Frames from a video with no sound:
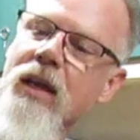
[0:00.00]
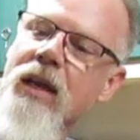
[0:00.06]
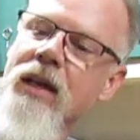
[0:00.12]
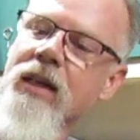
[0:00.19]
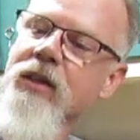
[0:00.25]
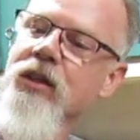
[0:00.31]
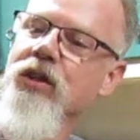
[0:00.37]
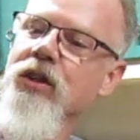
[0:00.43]

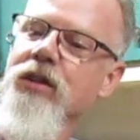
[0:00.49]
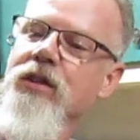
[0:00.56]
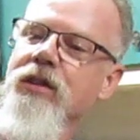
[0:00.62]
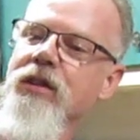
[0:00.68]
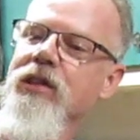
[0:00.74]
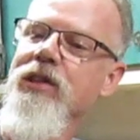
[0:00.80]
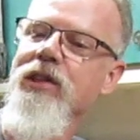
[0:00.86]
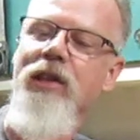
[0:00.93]
And it's
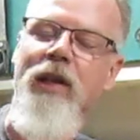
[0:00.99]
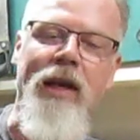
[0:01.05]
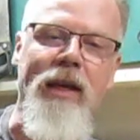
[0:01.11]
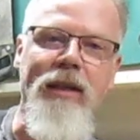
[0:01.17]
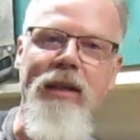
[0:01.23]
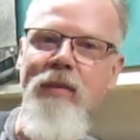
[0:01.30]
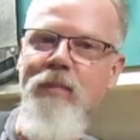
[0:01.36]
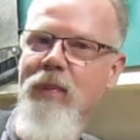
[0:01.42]
just
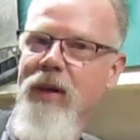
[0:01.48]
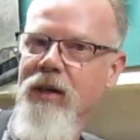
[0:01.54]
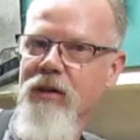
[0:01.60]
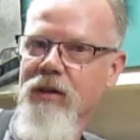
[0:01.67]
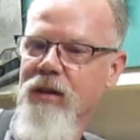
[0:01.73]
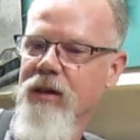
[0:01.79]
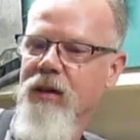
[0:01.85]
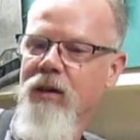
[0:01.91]
slightly
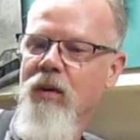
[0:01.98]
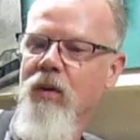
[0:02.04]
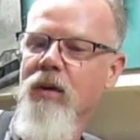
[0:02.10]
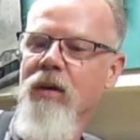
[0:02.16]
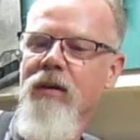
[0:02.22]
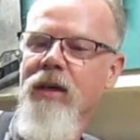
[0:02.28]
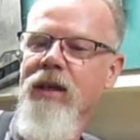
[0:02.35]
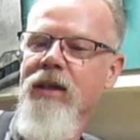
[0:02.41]
bigger than a
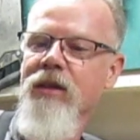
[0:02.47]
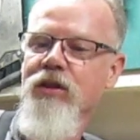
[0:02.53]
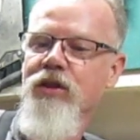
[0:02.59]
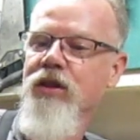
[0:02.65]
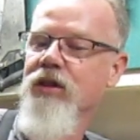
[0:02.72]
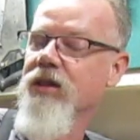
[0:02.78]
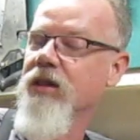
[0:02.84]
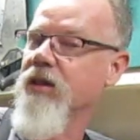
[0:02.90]
quarter inch,
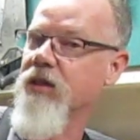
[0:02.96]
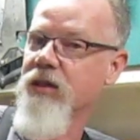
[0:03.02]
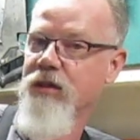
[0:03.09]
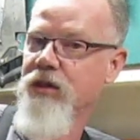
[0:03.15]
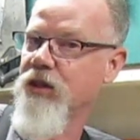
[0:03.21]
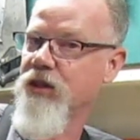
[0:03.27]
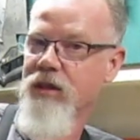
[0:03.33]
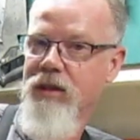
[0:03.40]
just a,
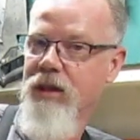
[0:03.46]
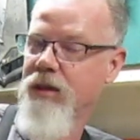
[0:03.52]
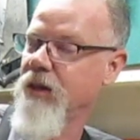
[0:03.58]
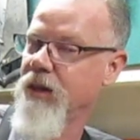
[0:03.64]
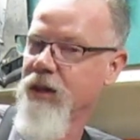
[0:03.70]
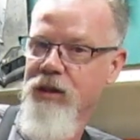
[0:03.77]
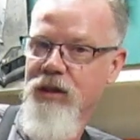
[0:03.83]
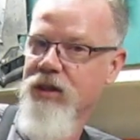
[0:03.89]
just,
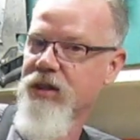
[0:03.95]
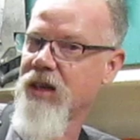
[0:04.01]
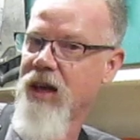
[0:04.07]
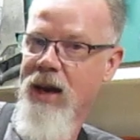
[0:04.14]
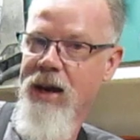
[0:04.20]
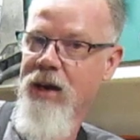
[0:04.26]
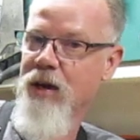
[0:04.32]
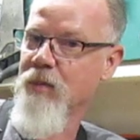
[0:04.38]
just a
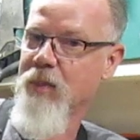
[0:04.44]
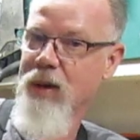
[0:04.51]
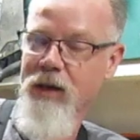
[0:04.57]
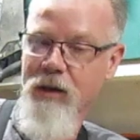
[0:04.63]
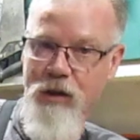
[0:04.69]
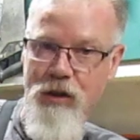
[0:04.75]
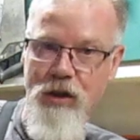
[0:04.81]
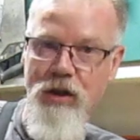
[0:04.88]
hair
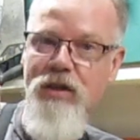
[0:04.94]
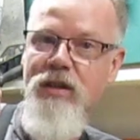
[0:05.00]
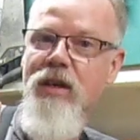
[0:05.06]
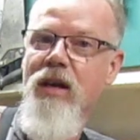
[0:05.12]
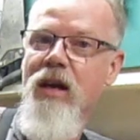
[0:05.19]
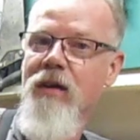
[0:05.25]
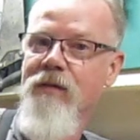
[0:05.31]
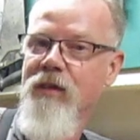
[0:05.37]
bigger, just
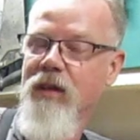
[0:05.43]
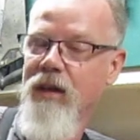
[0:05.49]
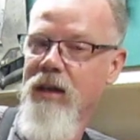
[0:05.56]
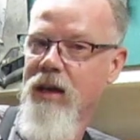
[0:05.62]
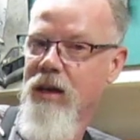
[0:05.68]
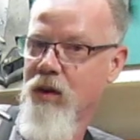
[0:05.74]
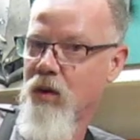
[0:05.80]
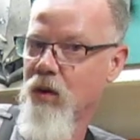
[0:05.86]
enough to
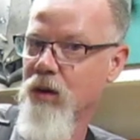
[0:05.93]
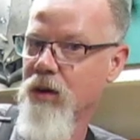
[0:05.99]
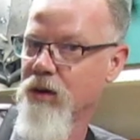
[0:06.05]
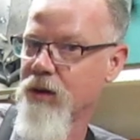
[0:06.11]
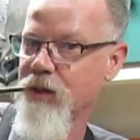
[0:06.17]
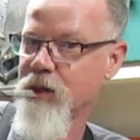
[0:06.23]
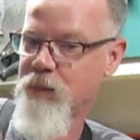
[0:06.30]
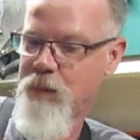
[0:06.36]
let a
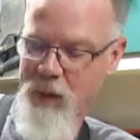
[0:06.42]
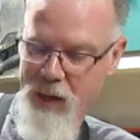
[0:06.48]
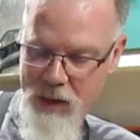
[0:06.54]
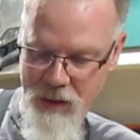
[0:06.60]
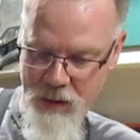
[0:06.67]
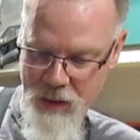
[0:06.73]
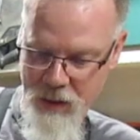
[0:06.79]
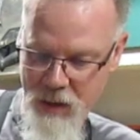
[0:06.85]
quarter inch
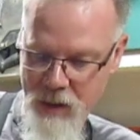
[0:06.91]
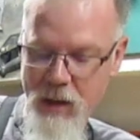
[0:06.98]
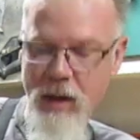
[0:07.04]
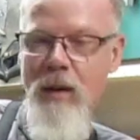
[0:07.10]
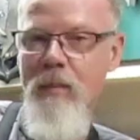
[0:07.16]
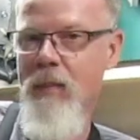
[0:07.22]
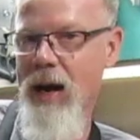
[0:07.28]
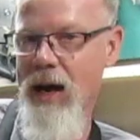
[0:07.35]
pin
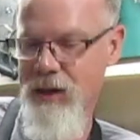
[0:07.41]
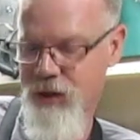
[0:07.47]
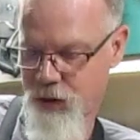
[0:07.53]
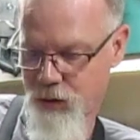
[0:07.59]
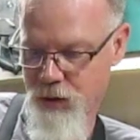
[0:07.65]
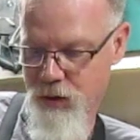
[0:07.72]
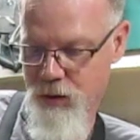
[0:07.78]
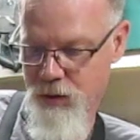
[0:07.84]
pass
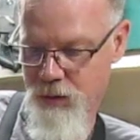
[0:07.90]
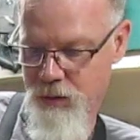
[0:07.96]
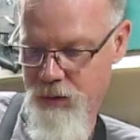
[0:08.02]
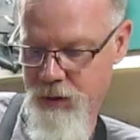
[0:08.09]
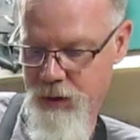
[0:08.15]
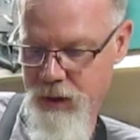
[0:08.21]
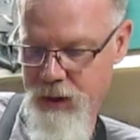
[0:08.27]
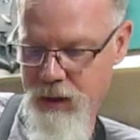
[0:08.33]
through.
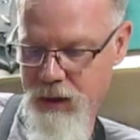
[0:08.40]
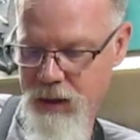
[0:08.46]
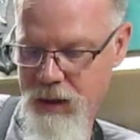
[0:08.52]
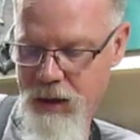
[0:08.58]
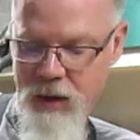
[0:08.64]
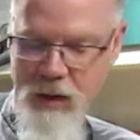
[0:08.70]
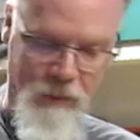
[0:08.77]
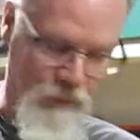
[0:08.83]

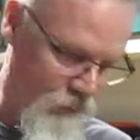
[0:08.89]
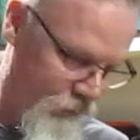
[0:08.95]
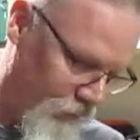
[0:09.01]
Um,